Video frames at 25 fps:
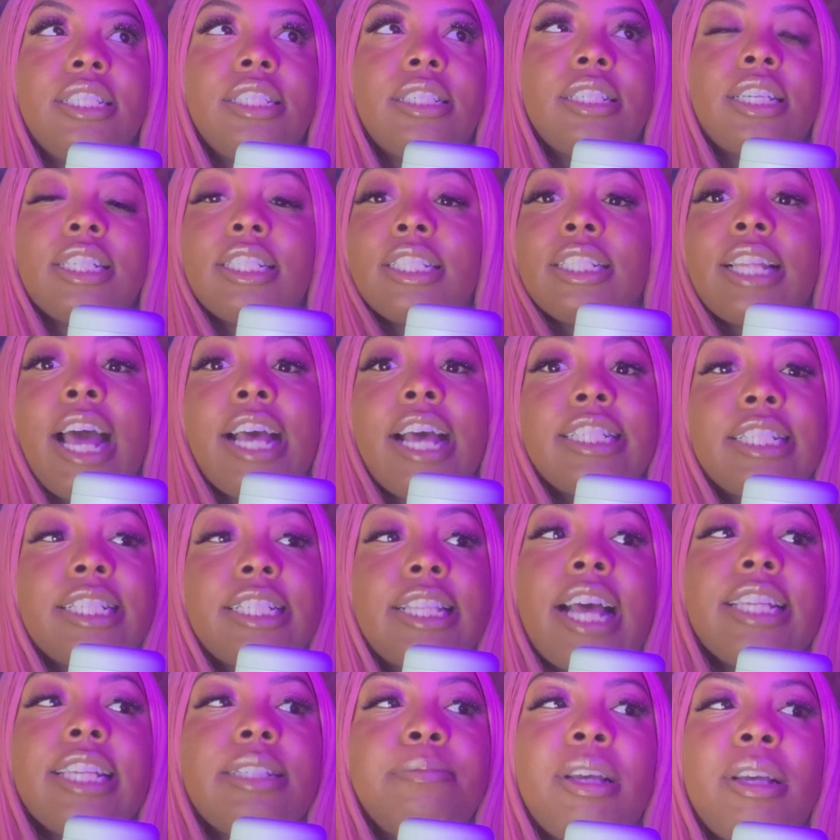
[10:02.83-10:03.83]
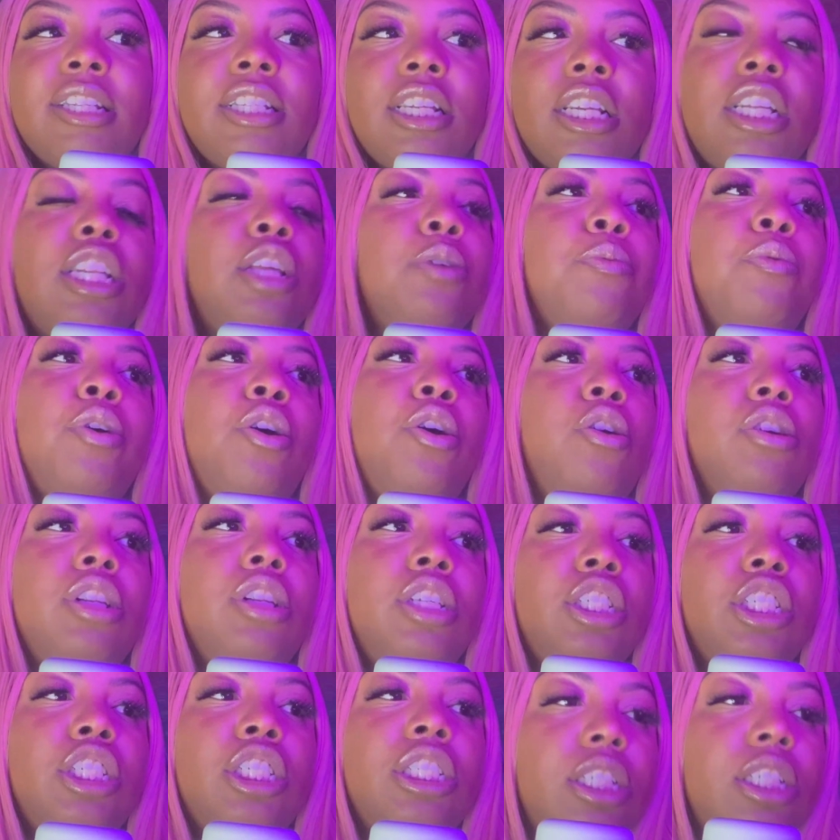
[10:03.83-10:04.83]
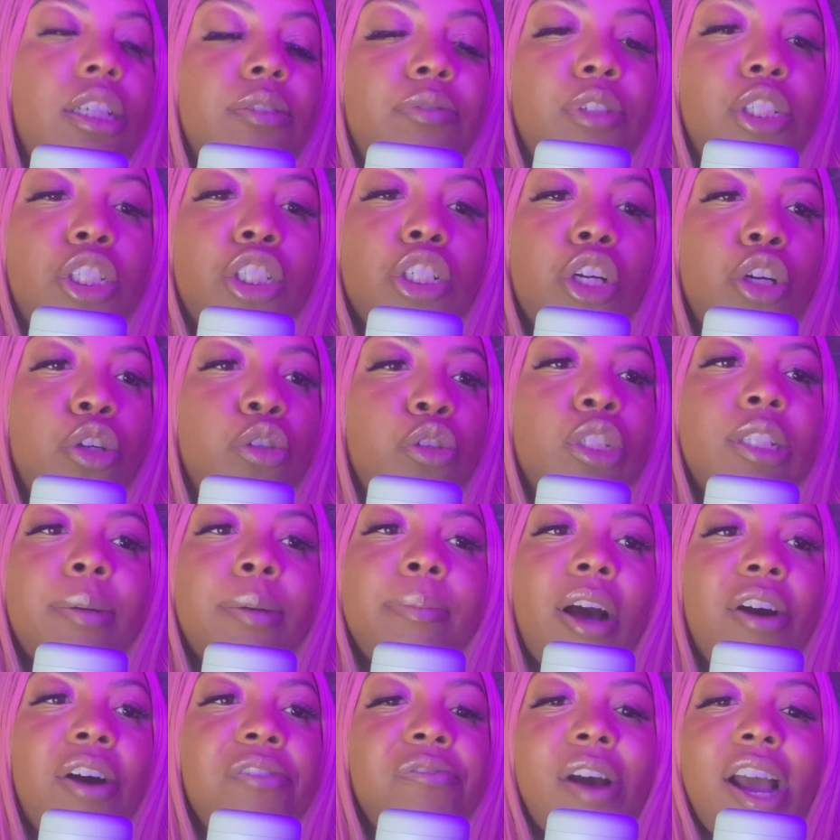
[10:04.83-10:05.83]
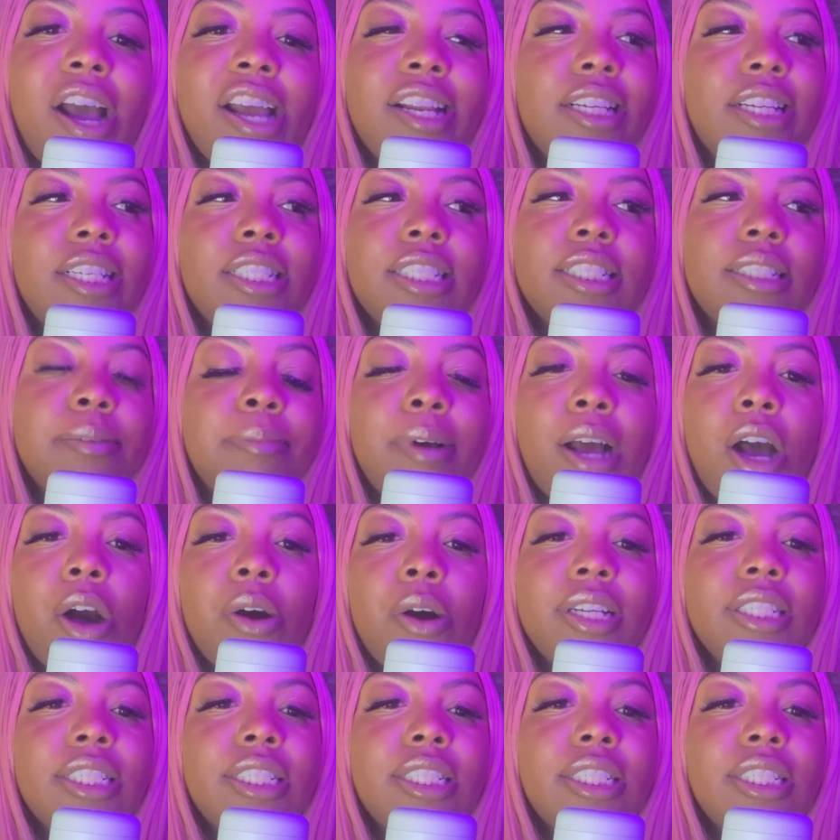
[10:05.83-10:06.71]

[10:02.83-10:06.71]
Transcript: Because that's basically what all of these TV shows about fighting is about.